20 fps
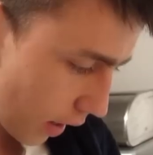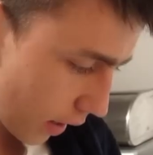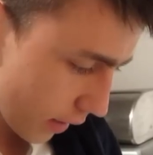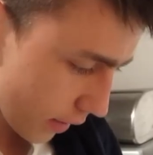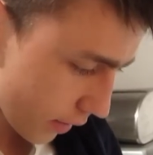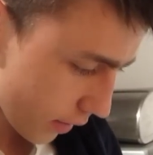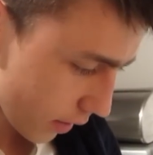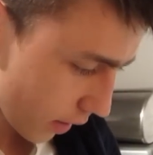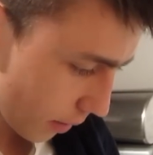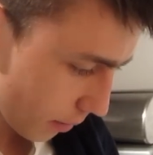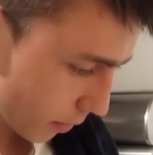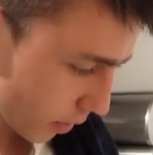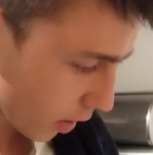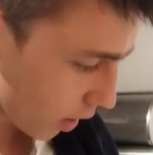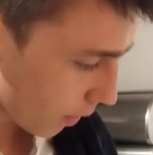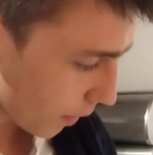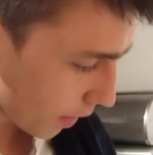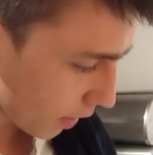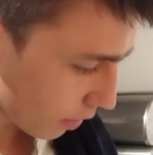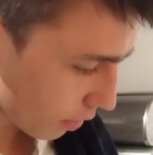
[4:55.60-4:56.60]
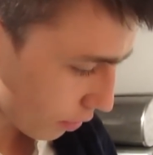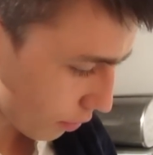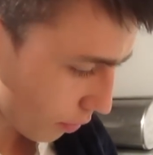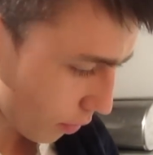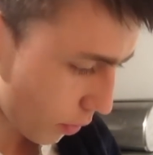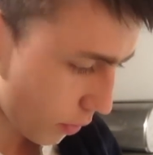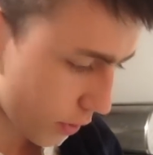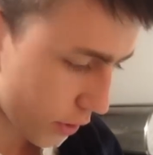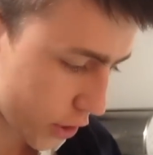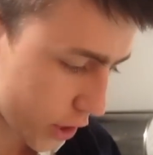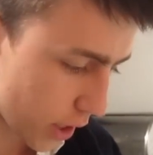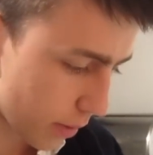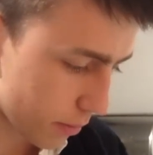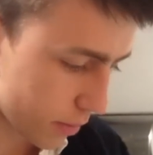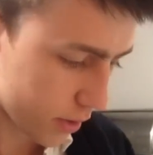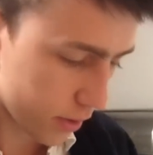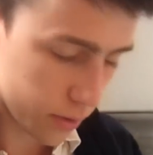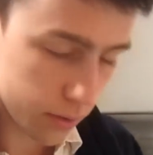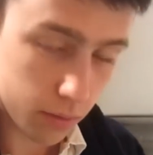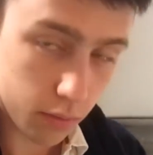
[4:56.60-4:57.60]
And I'm going through the
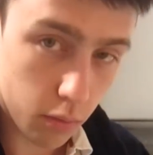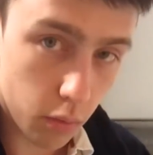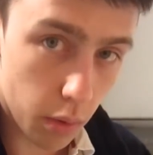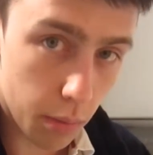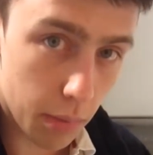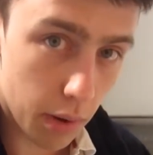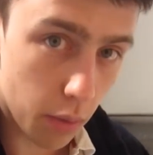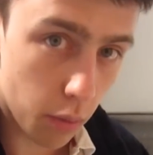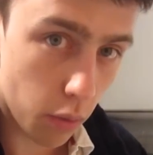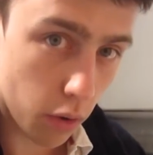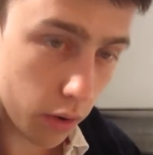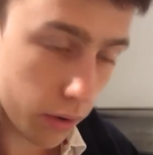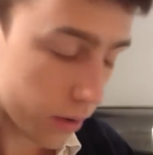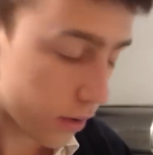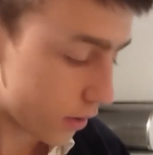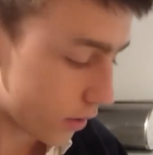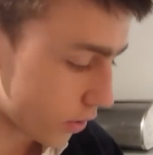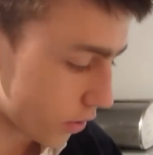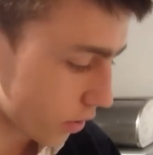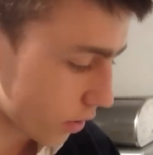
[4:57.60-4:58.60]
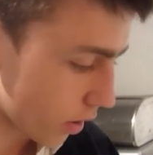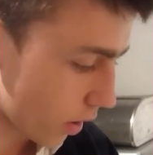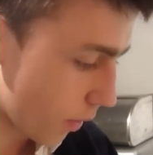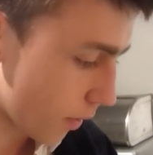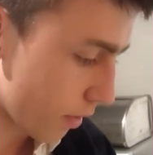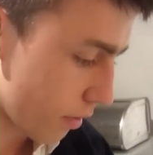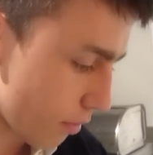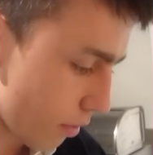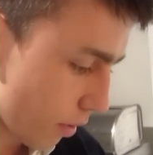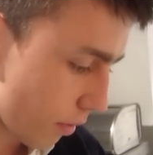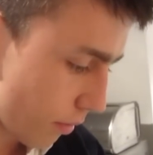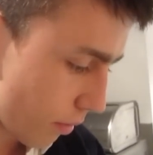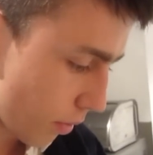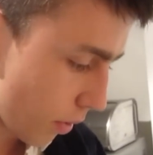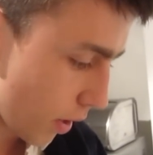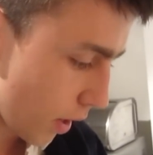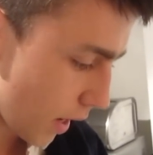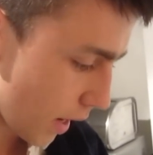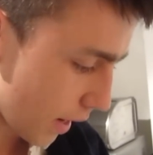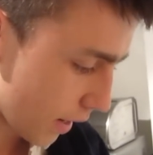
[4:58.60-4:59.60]
chapters one by one and just going through
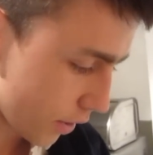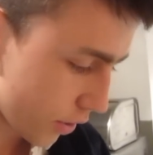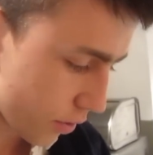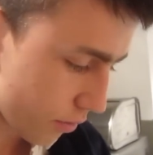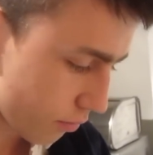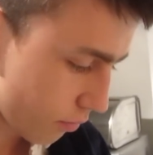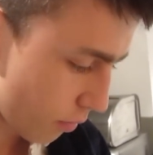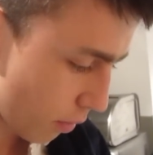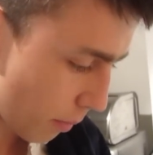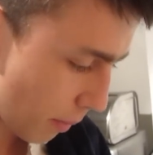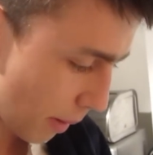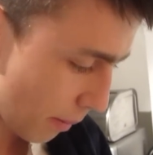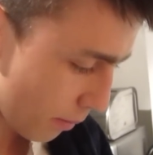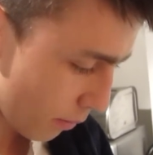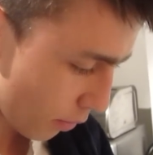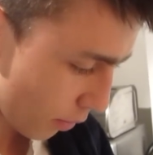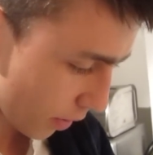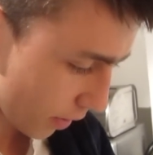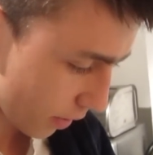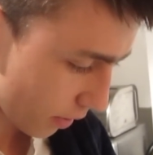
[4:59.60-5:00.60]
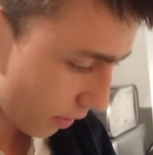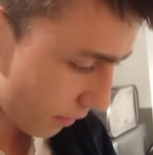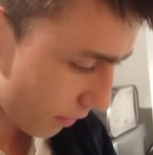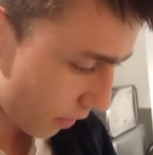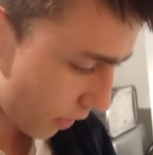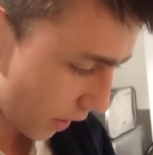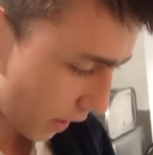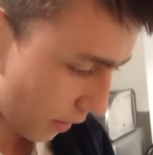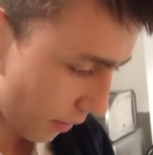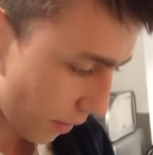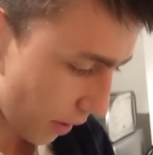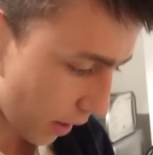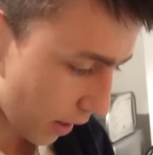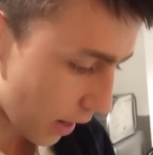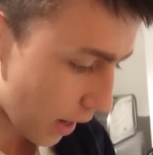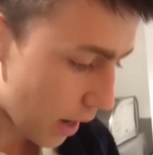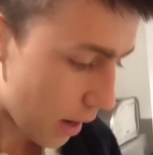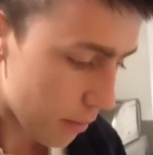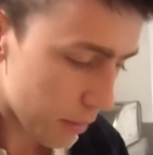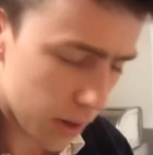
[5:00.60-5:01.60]
and just remembering the theory,
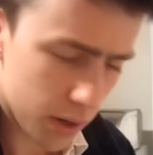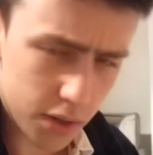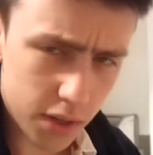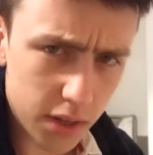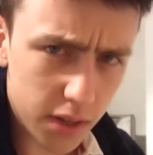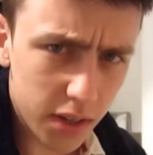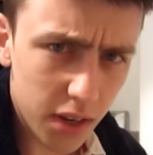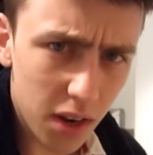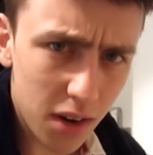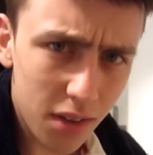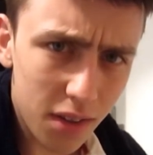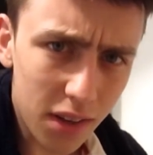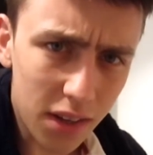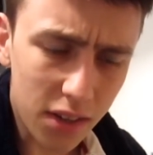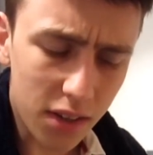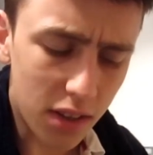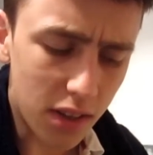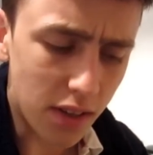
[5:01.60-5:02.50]
because there's certain things in